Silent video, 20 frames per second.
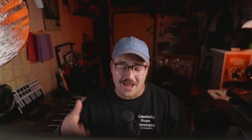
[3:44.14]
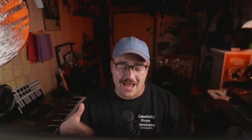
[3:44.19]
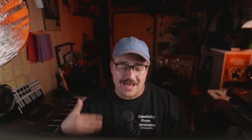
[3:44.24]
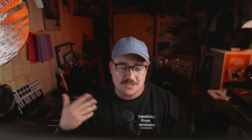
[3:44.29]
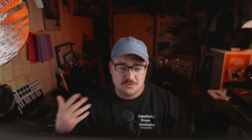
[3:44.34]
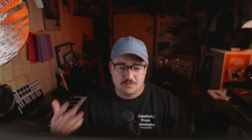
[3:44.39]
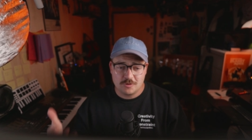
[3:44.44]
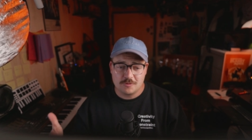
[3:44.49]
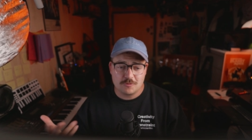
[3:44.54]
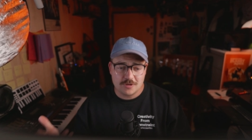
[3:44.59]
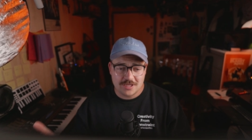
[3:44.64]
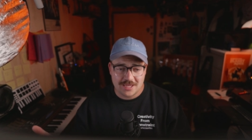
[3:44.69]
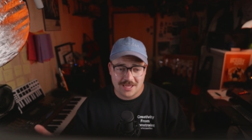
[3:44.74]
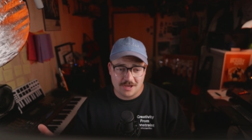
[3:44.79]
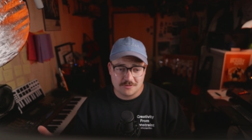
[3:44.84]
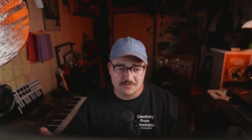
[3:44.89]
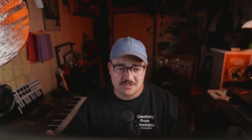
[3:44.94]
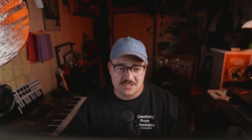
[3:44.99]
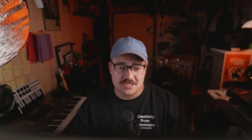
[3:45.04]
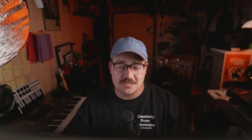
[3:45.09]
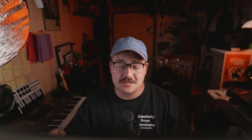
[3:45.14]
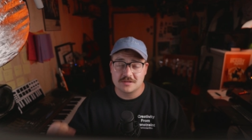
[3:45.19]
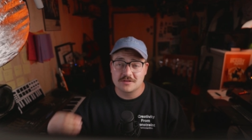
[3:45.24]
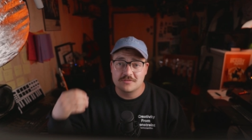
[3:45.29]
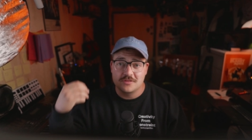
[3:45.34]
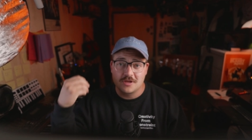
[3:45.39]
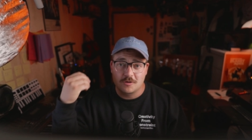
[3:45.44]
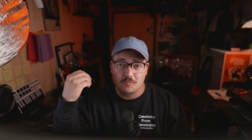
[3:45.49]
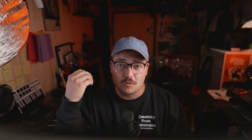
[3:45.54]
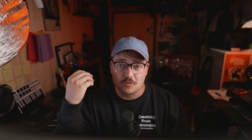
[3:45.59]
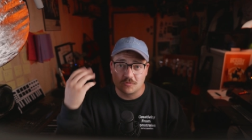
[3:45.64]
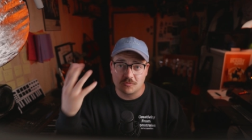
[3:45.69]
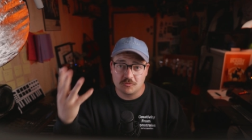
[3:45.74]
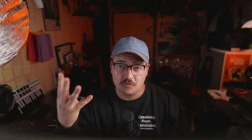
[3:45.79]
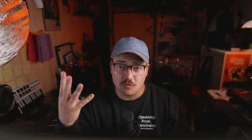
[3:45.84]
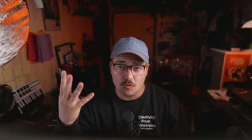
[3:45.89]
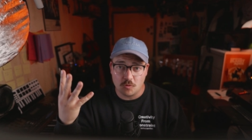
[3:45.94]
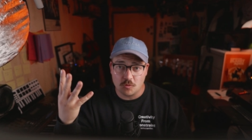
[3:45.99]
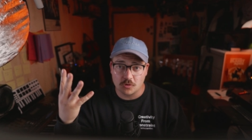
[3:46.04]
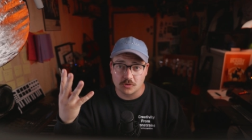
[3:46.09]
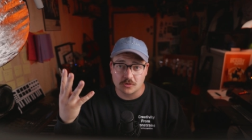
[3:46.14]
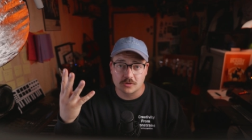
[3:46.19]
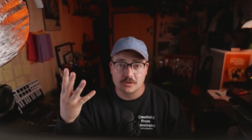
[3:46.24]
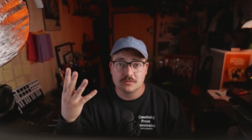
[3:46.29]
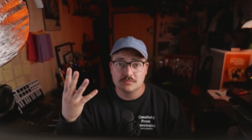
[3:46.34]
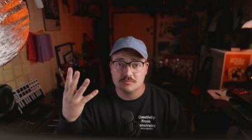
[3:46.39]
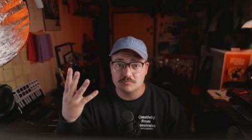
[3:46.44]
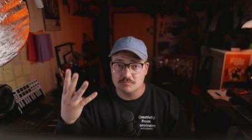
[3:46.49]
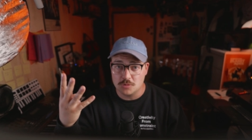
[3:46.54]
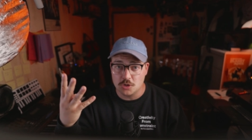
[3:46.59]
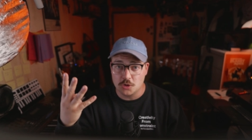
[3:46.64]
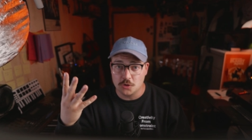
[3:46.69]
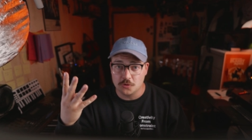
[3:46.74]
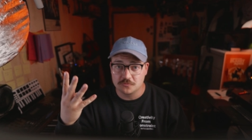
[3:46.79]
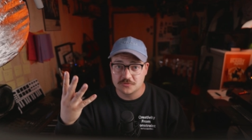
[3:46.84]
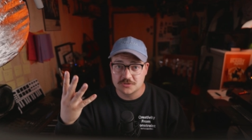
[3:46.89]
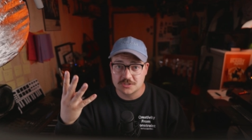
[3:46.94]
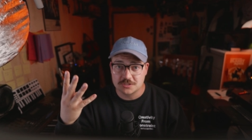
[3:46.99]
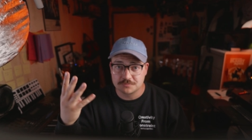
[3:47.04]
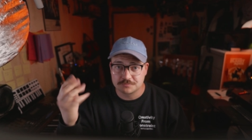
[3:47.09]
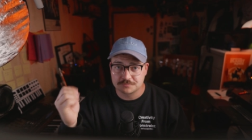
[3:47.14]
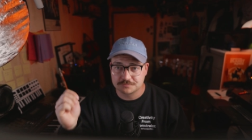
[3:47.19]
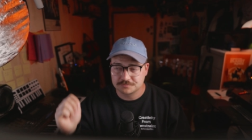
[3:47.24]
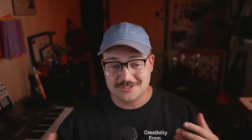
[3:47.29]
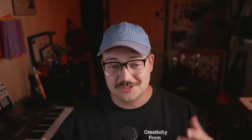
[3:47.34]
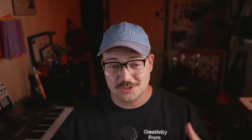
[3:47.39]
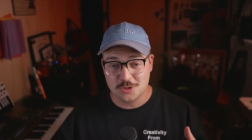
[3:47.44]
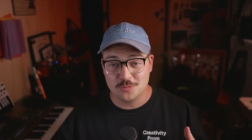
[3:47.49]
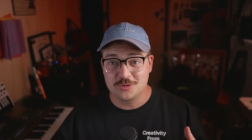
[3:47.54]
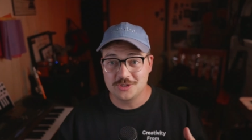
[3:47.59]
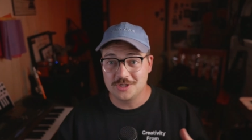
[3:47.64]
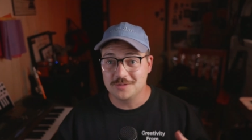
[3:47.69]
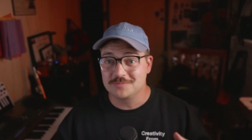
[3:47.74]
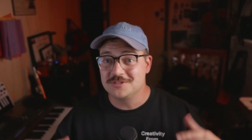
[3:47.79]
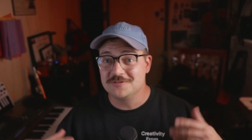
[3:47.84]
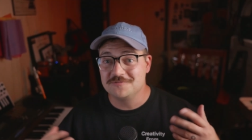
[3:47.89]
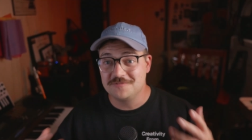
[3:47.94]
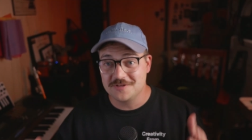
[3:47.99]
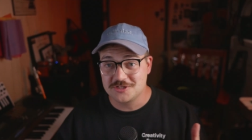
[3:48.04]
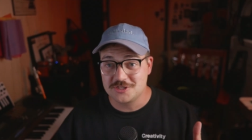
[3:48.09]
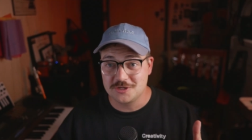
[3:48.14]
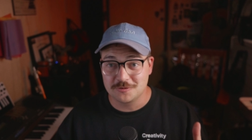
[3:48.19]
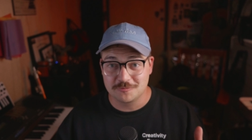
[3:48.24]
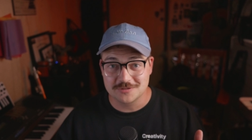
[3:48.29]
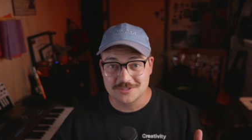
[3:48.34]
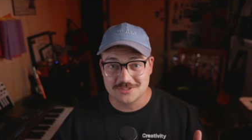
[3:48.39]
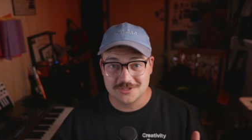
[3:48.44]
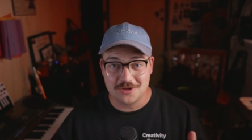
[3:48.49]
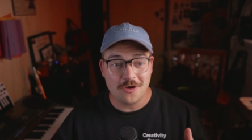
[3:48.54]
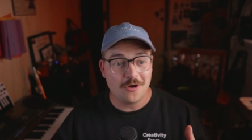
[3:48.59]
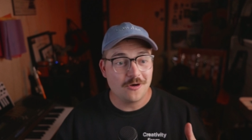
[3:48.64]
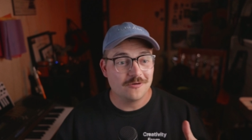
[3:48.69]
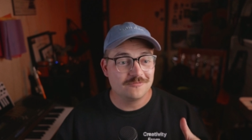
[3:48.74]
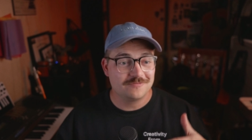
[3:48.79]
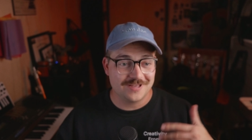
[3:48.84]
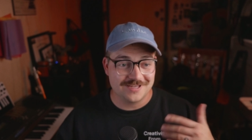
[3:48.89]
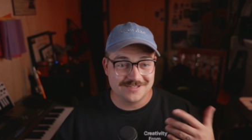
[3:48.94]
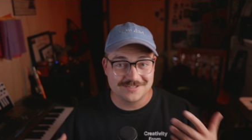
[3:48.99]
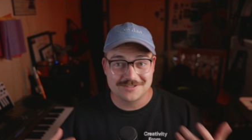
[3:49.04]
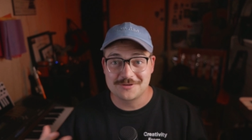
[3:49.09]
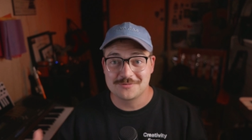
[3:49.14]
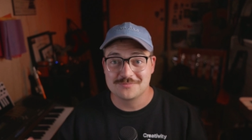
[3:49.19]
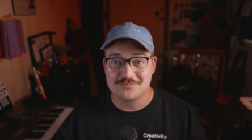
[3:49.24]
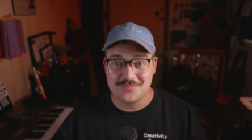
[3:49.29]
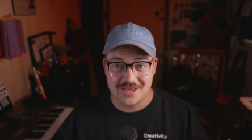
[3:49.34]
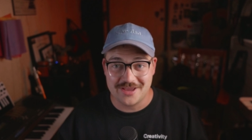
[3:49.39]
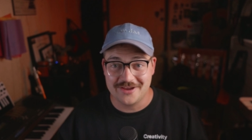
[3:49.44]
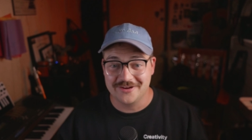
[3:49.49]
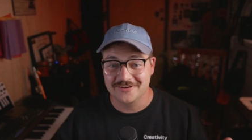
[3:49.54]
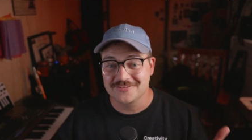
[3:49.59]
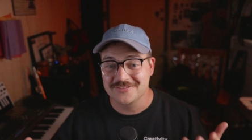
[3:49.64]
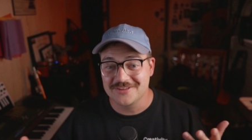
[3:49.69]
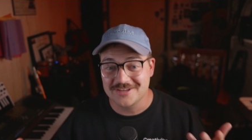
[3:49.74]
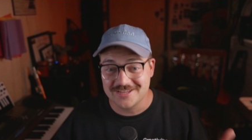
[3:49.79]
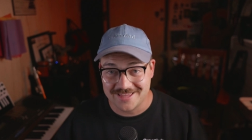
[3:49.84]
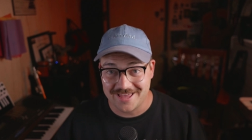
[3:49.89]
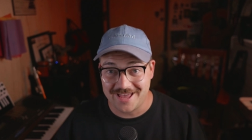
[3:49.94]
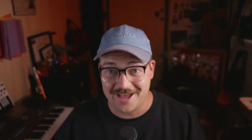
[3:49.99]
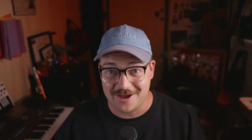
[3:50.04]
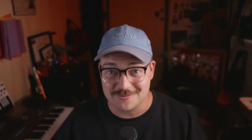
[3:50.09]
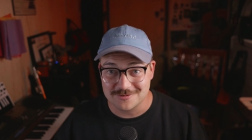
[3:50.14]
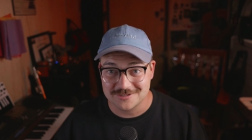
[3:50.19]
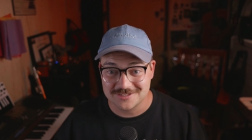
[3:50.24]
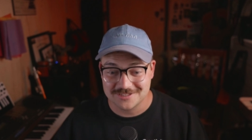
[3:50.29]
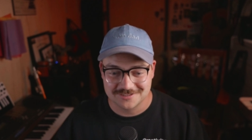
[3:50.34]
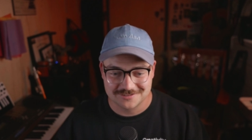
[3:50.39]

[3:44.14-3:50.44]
as we were counting, there were 4 moves. Now let's open up DaVinci Resolve and compare the count.